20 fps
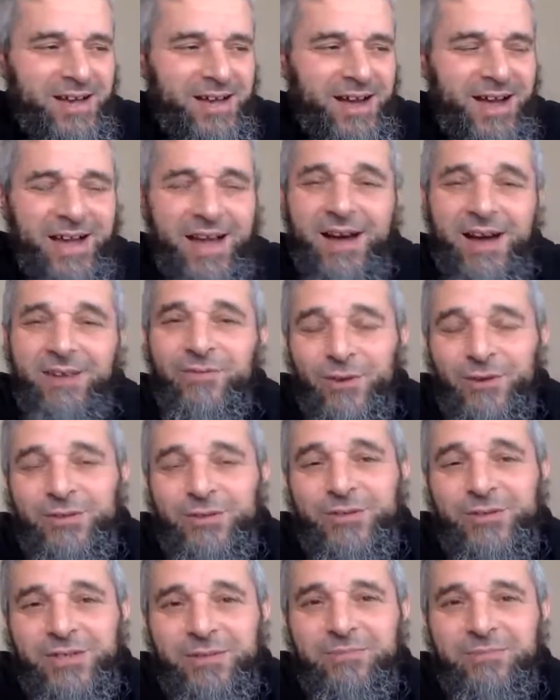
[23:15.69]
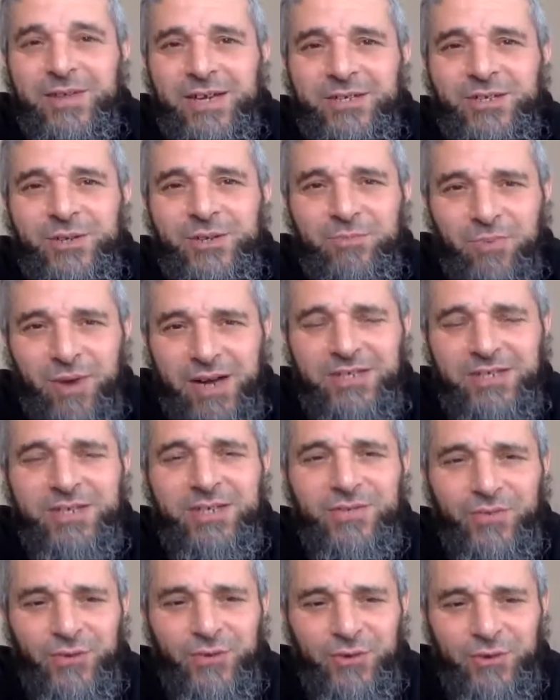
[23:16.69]
I have also some nice
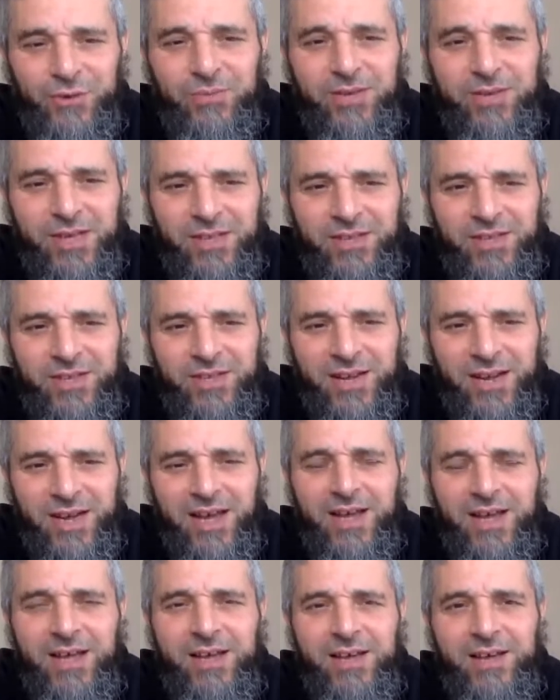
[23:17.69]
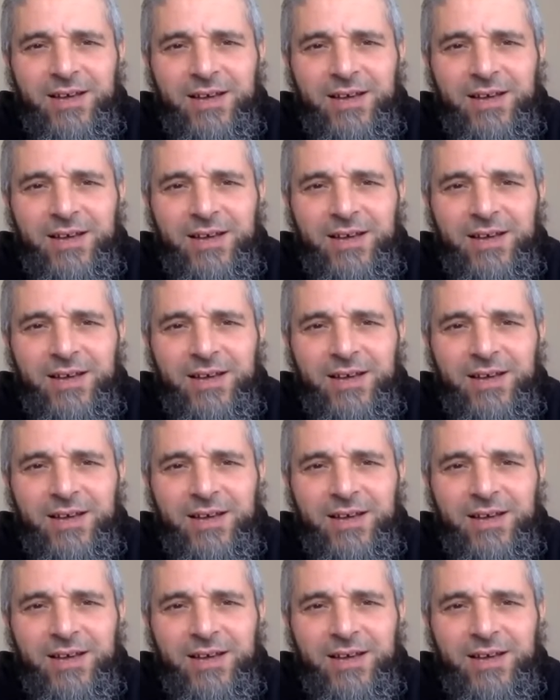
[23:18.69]
surprises for you, bi'idhnillah.